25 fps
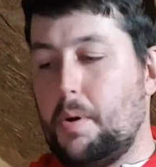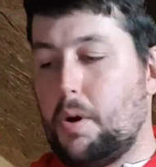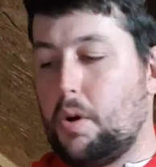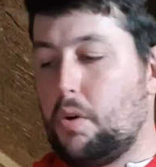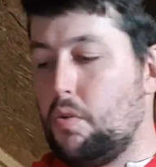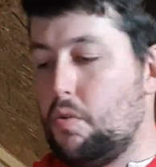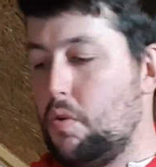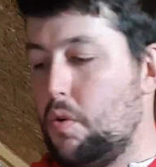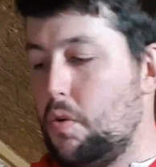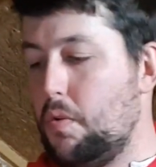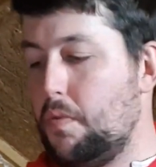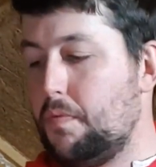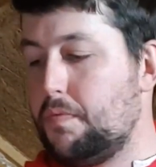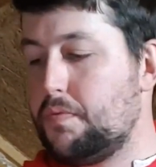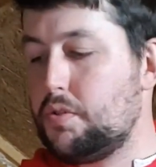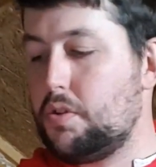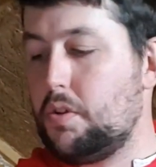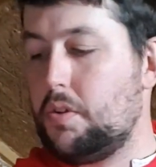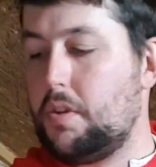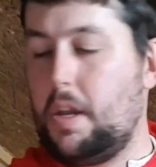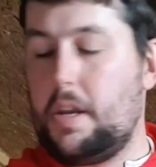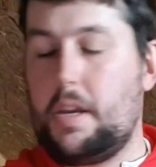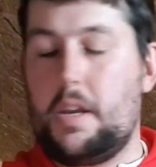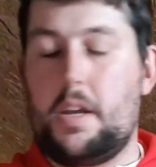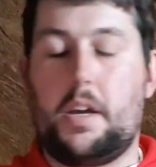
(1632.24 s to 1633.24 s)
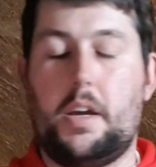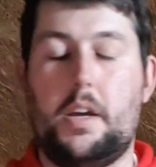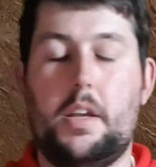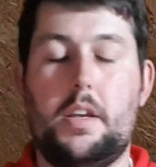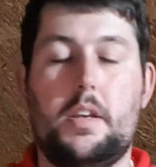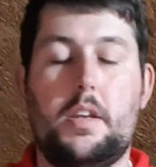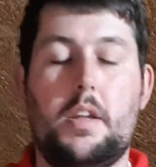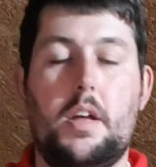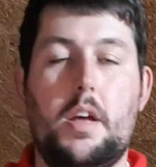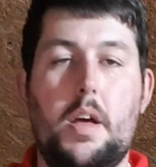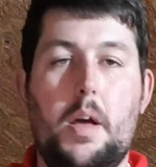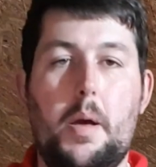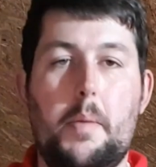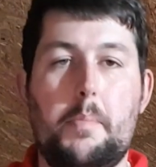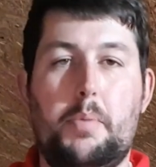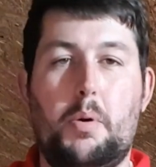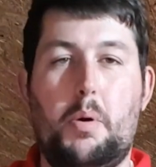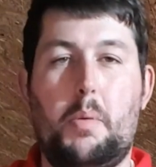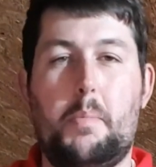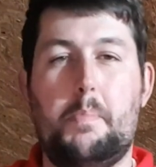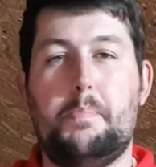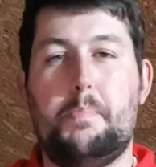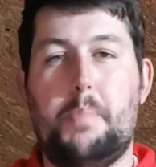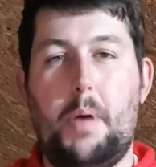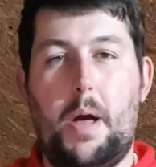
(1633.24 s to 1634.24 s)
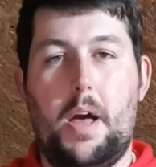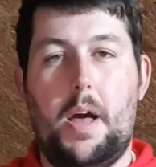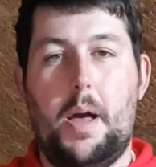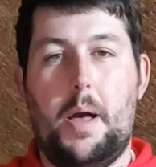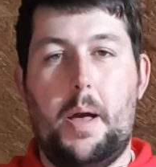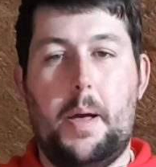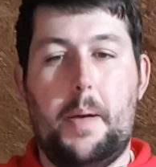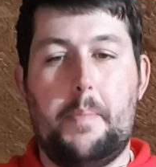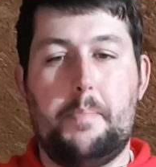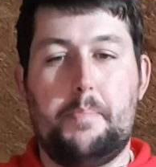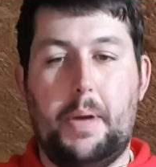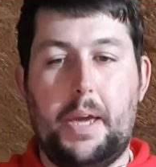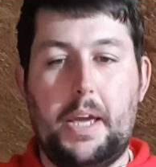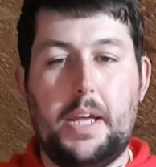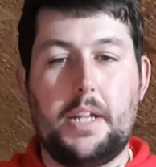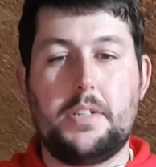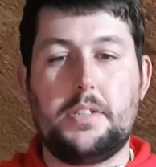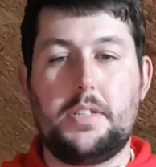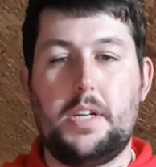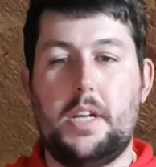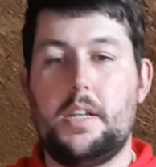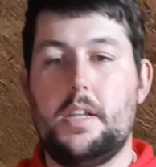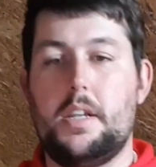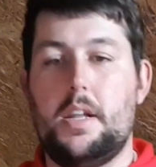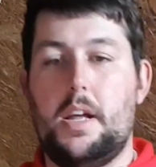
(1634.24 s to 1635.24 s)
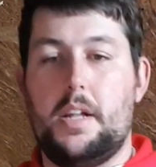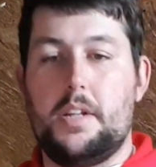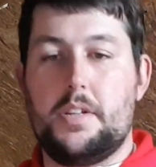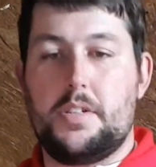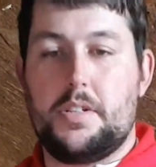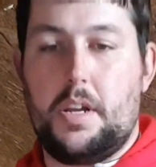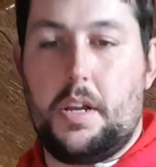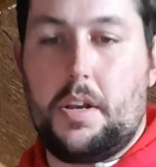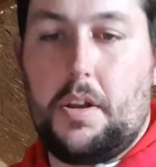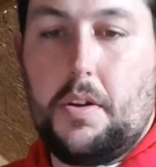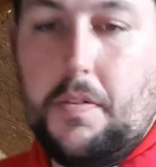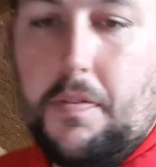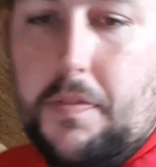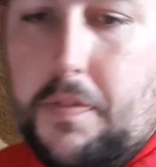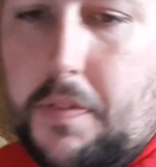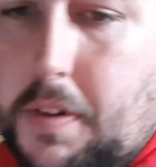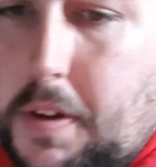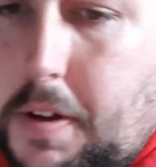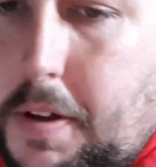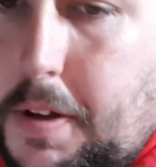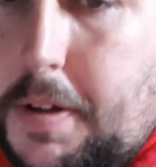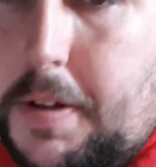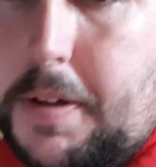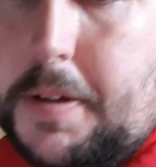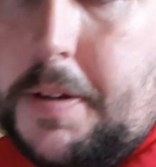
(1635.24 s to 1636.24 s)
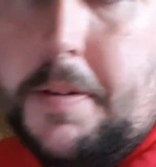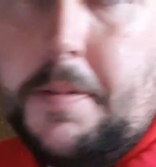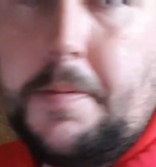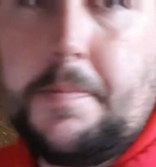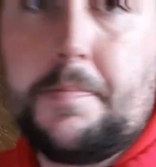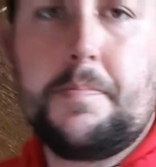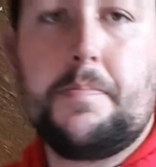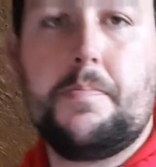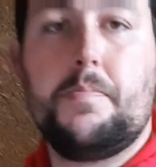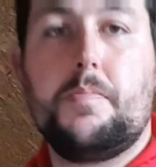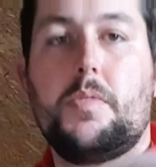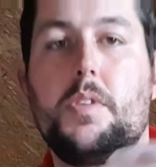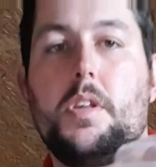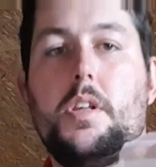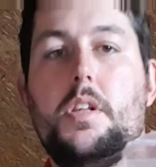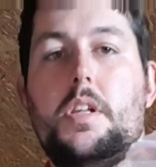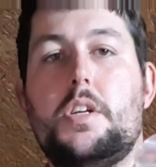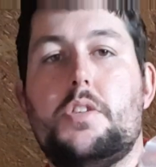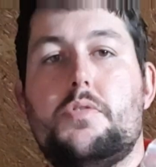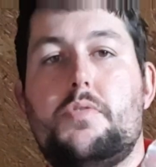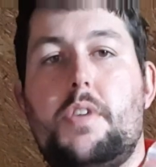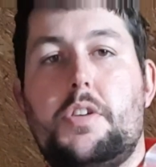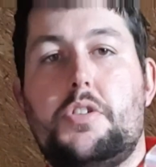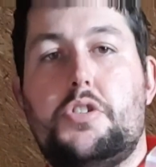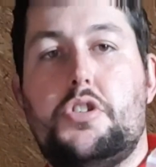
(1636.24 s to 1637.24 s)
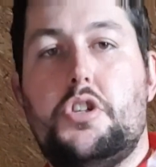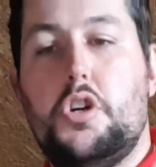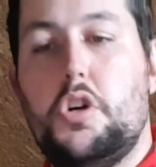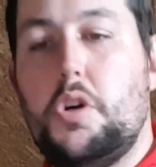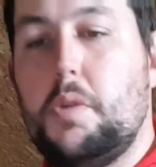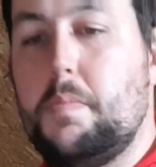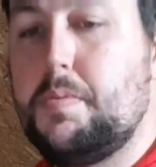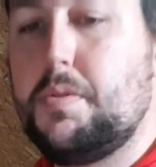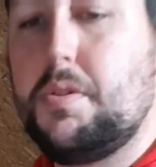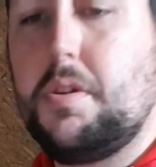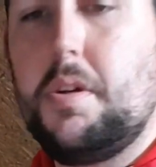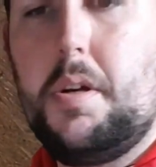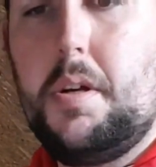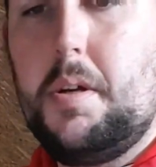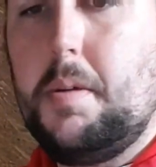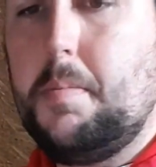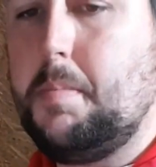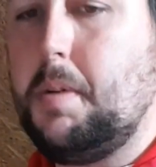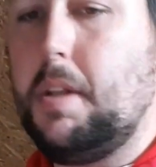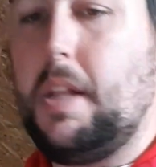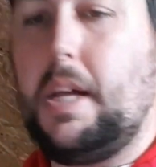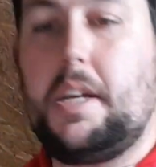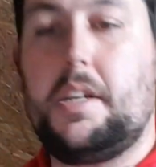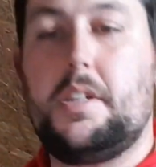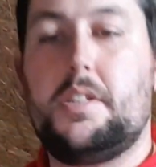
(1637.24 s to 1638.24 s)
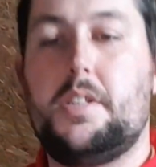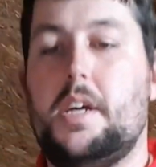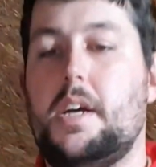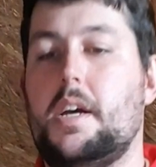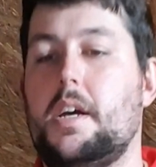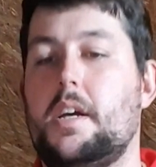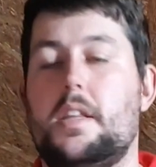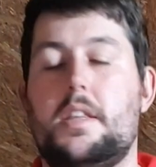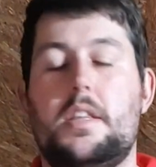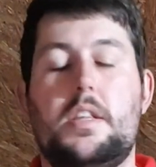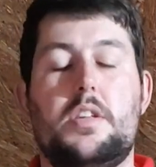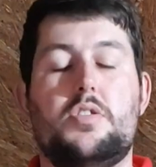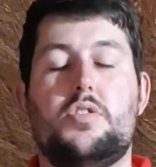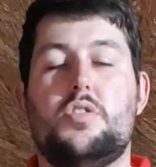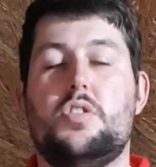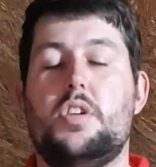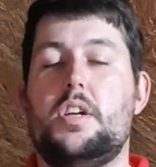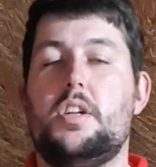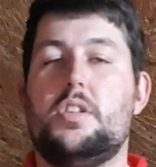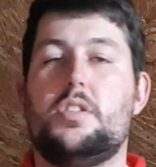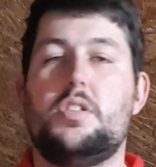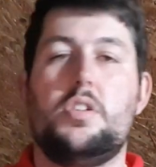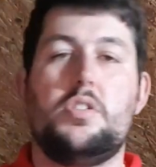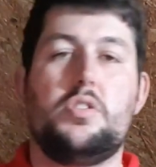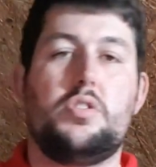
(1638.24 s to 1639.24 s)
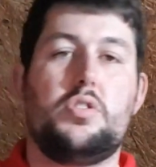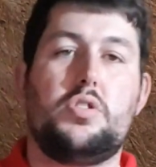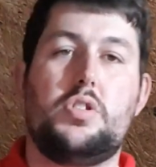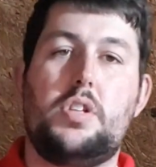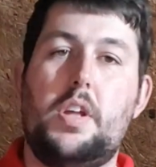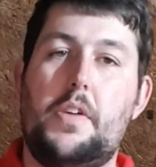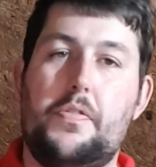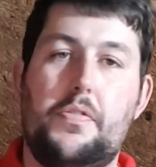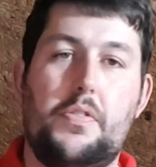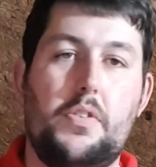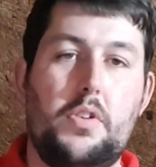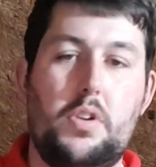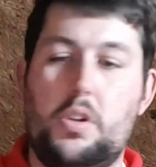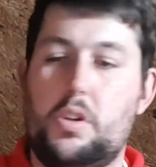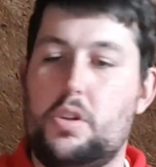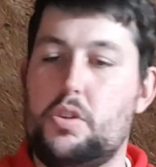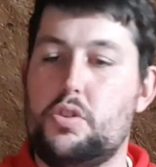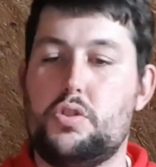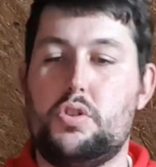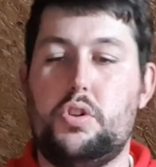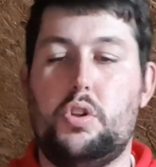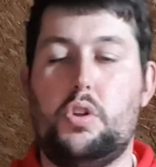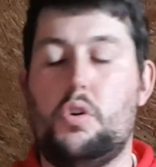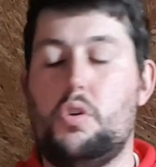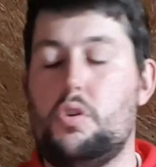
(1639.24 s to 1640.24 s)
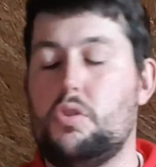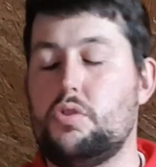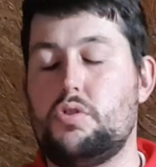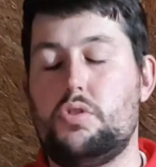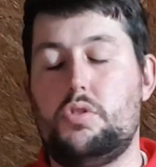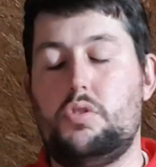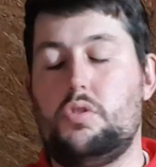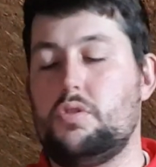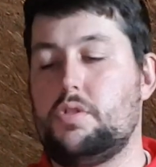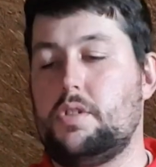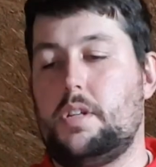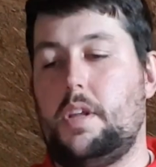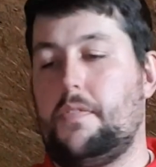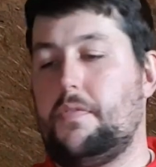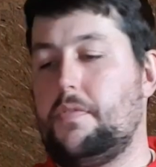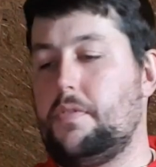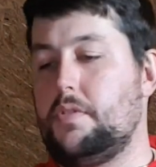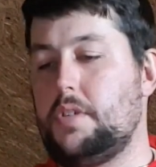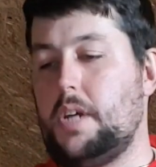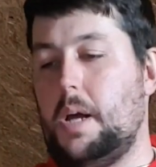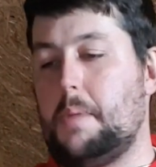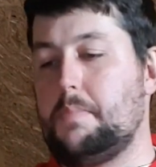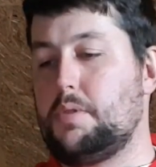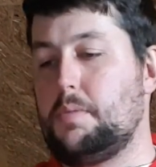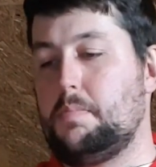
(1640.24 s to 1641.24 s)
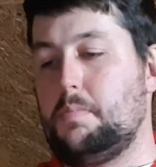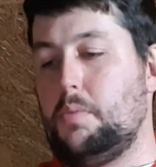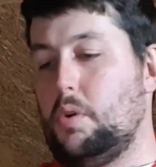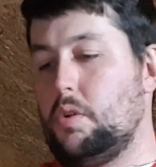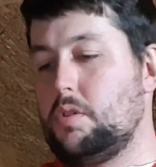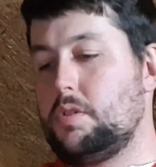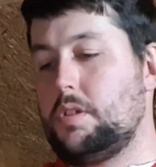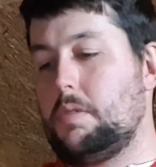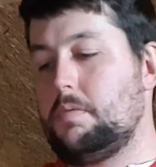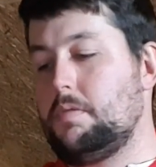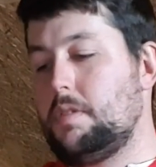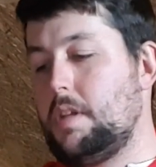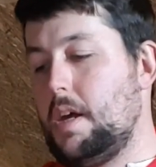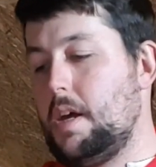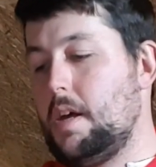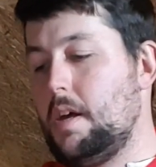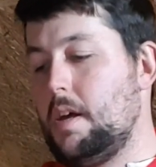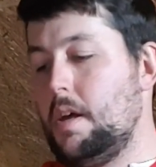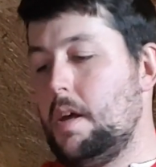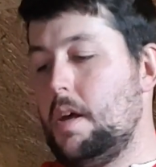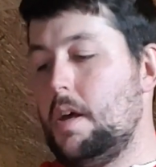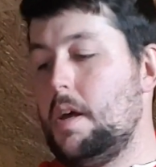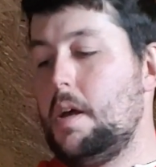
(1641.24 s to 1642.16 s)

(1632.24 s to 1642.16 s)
groove, so then you can put beads in instead of these red tubes. But like I say, there's loads and loads of different types of molds out there.